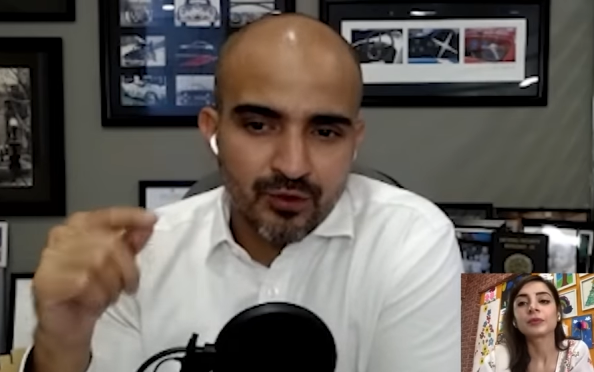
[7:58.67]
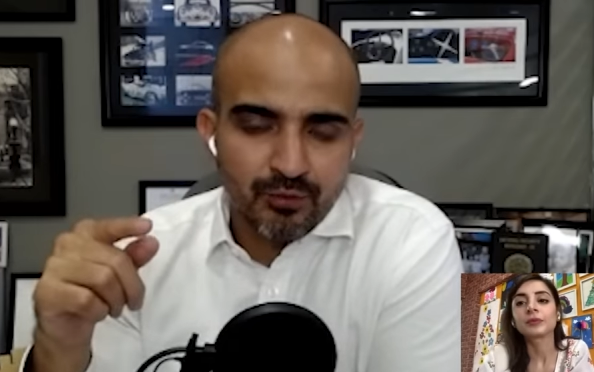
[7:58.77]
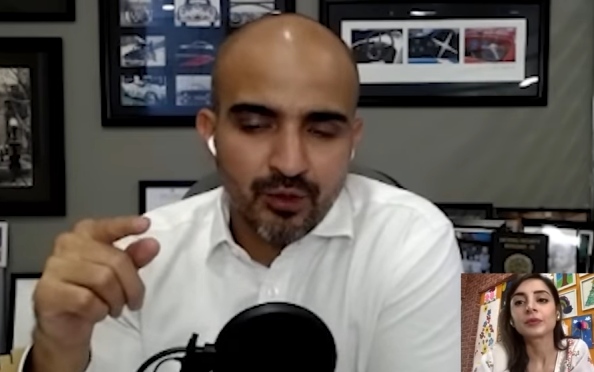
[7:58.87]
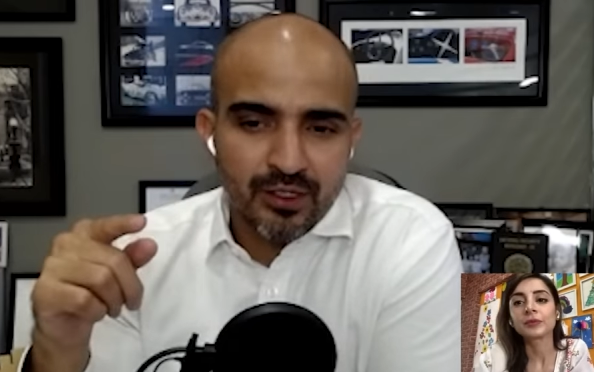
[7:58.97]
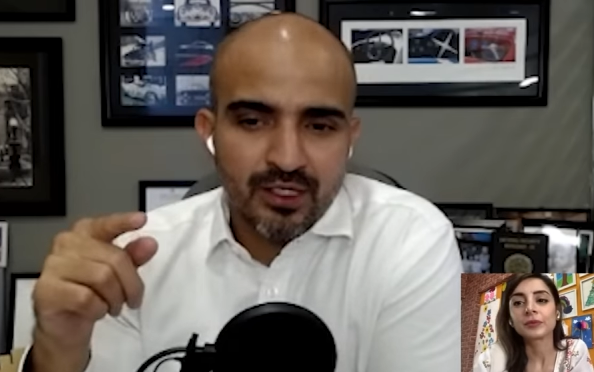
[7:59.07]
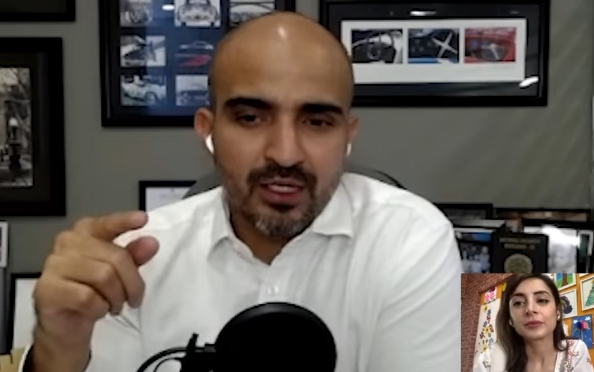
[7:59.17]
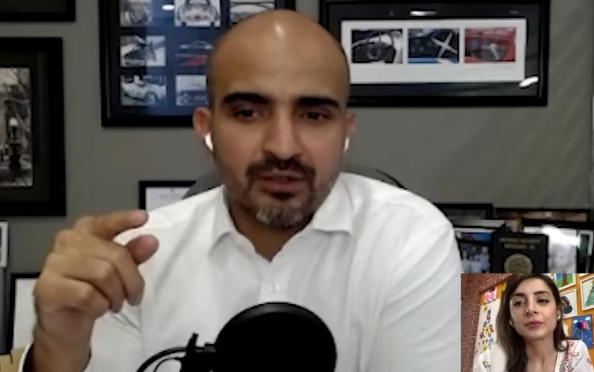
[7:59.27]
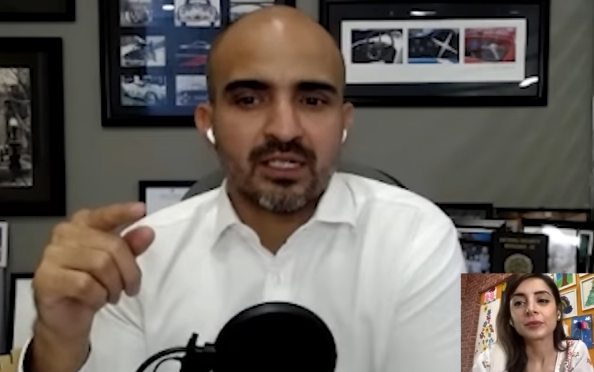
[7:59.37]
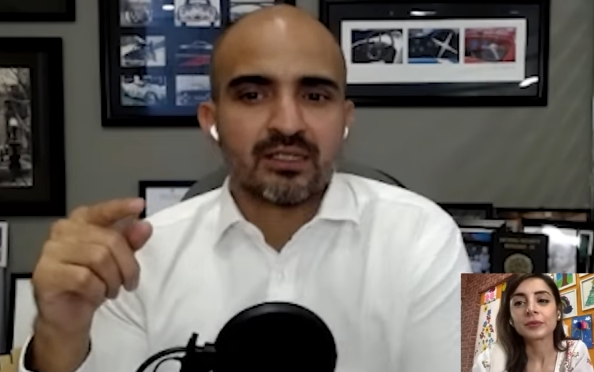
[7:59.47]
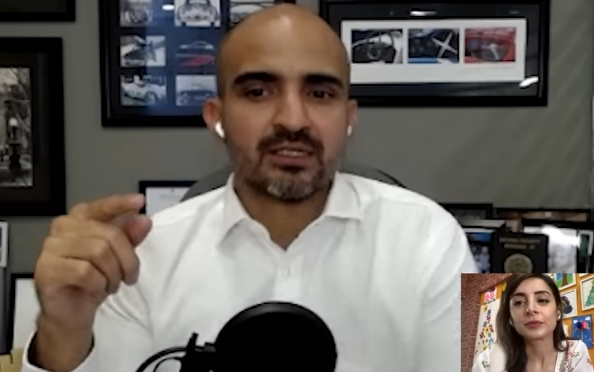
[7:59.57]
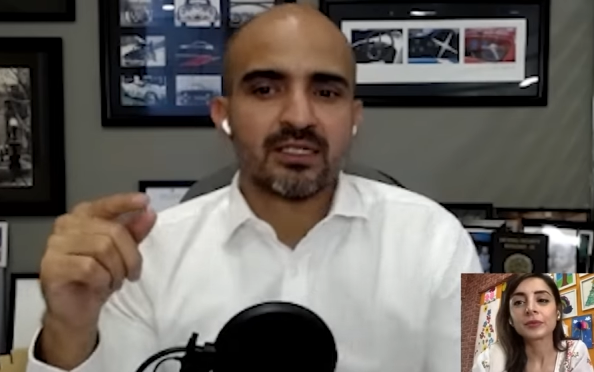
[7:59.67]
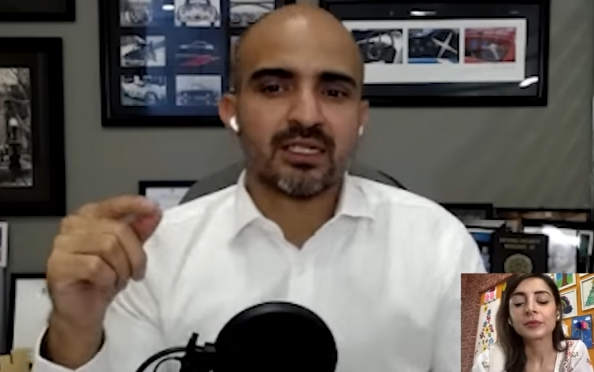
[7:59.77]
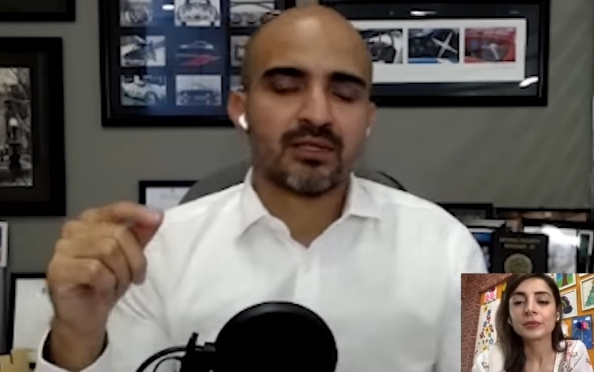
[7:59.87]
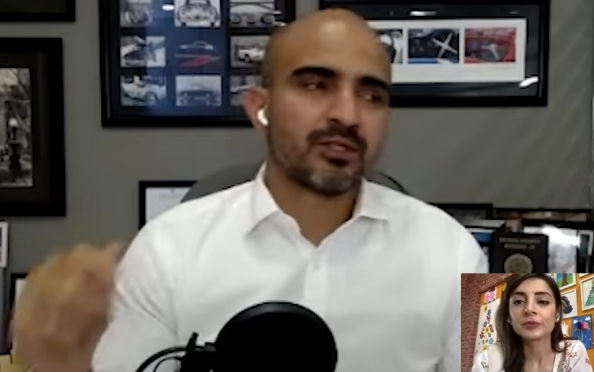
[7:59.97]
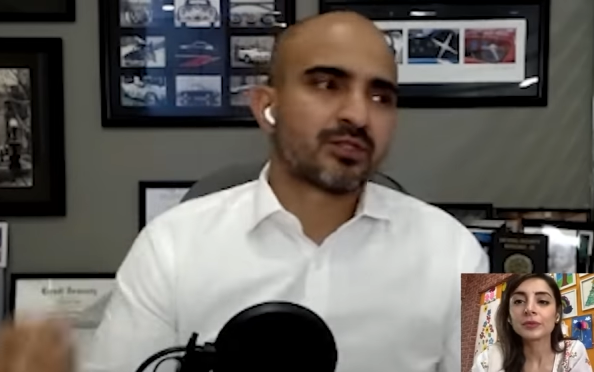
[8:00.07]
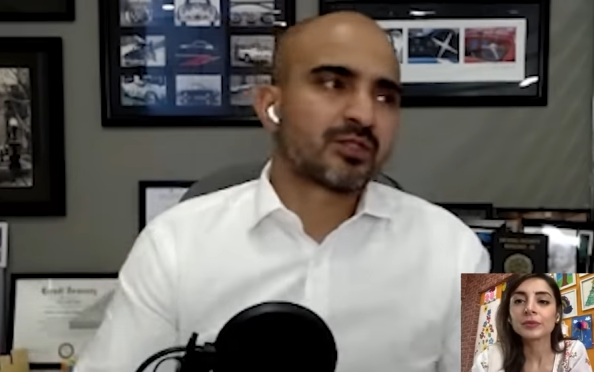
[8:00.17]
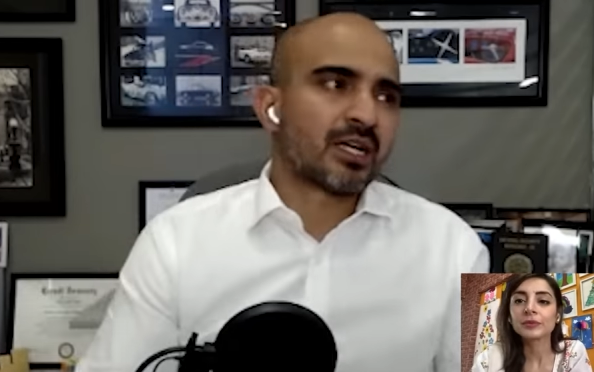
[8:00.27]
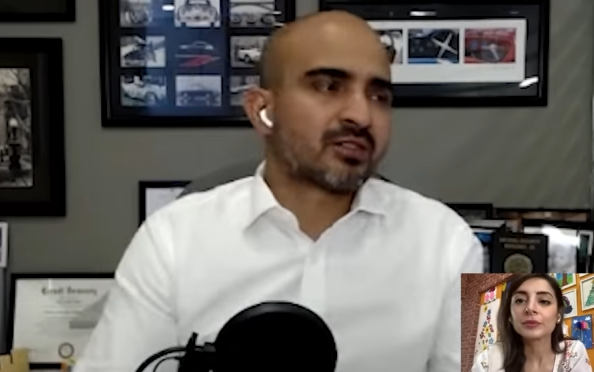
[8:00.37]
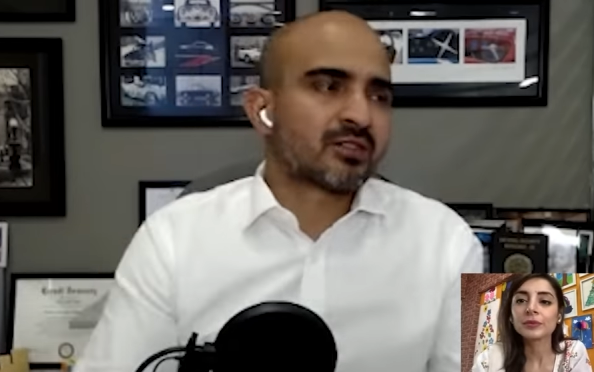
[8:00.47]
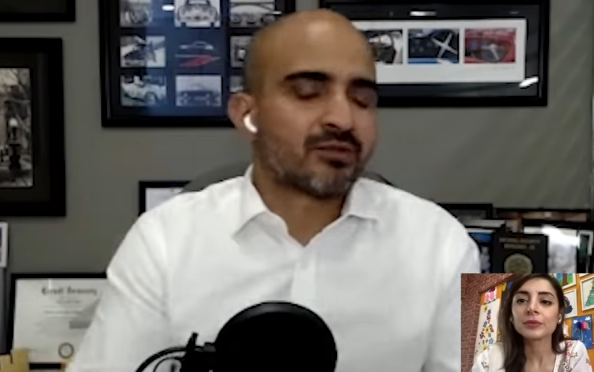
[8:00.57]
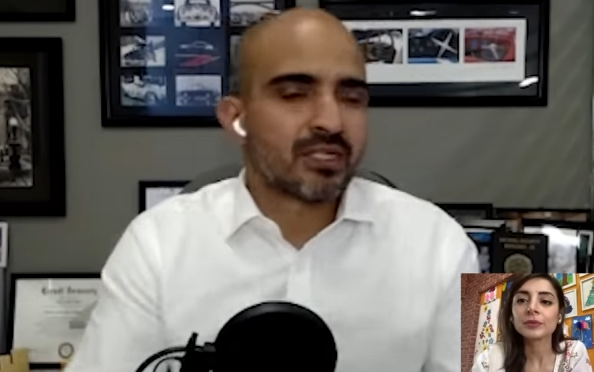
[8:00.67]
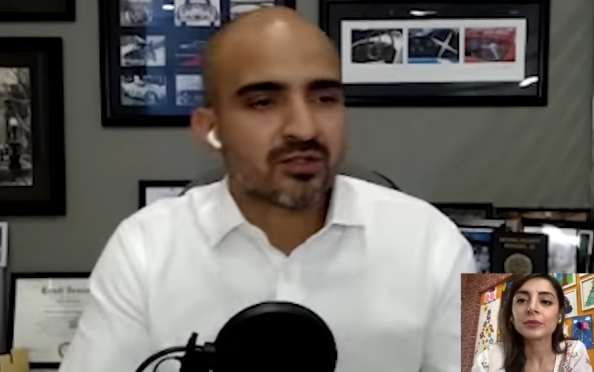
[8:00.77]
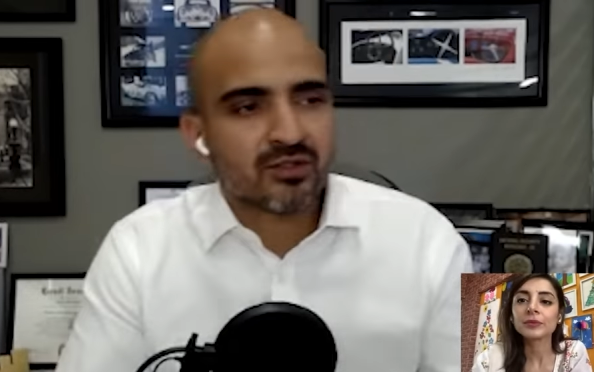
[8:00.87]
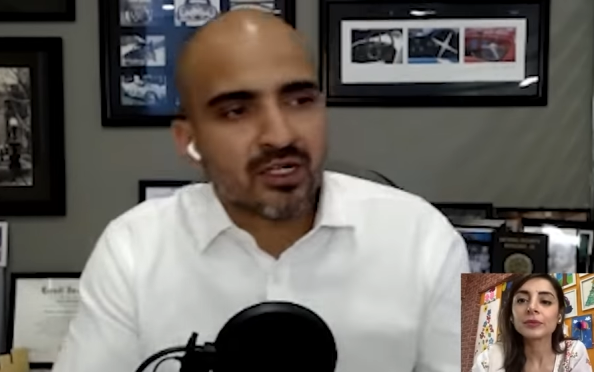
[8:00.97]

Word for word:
Speaker 1: you know you pointed out the other day which actually really